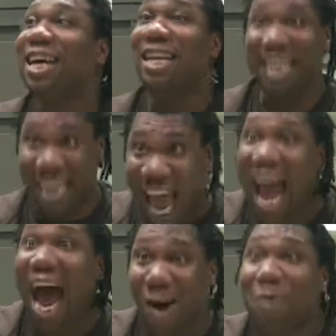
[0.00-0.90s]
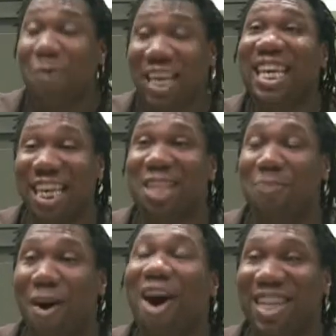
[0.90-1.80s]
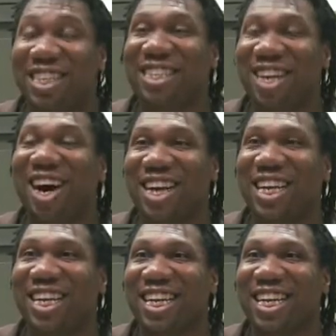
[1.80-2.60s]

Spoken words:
Now we can get the party started.